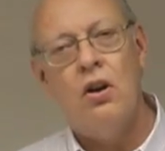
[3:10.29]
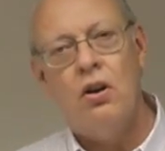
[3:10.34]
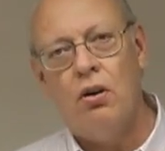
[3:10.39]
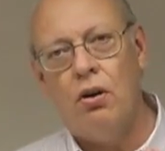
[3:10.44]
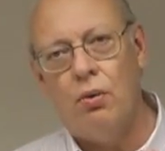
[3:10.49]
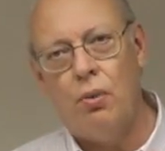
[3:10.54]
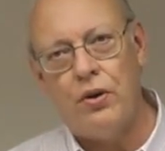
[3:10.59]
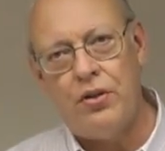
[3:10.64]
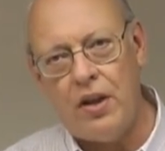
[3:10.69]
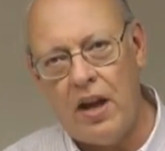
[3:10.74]

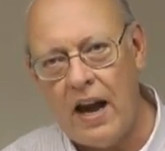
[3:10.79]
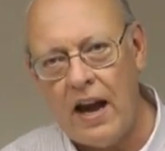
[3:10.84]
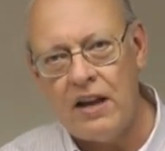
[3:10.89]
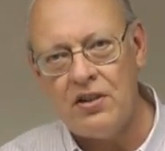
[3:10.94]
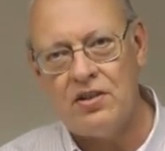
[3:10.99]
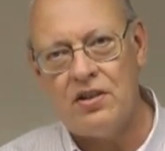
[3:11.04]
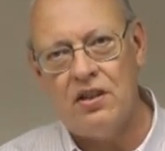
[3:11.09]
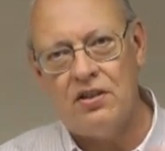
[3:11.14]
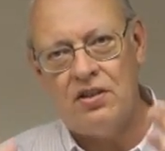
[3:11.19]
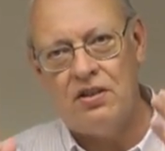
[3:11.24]
or with the
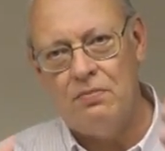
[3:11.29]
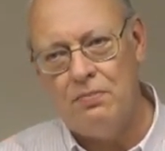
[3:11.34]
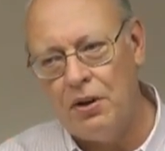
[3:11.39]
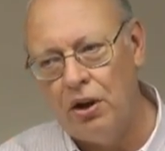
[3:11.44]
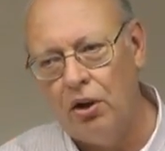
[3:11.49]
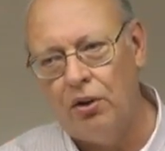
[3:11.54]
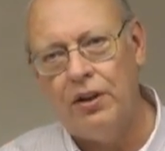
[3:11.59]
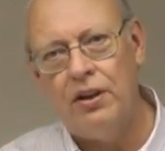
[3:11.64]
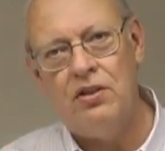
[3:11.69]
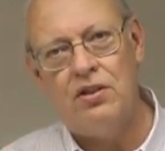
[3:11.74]
assets, the
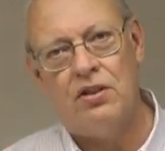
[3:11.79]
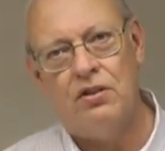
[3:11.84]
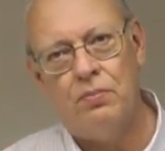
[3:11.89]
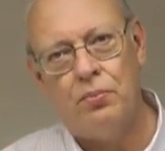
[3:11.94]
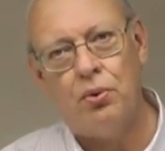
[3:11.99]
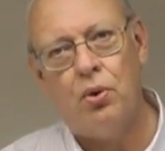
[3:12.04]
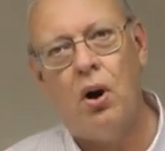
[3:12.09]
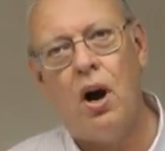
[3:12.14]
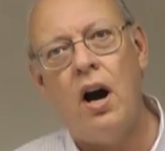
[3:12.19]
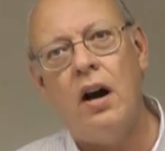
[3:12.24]
buildings, the
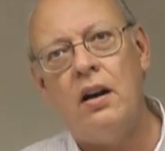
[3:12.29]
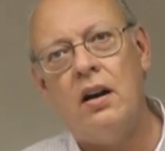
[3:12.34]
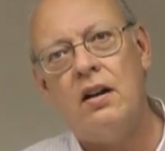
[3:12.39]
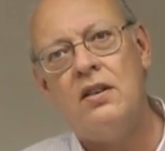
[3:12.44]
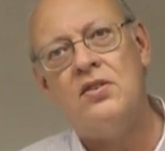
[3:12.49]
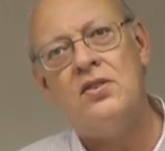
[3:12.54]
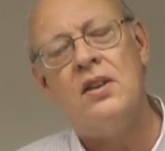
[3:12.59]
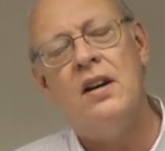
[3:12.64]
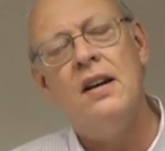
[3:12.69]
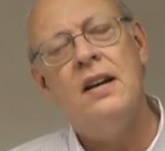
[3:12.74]

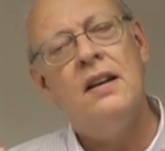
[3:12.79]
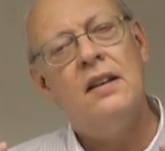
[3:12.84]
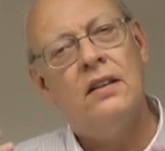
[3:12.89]
products,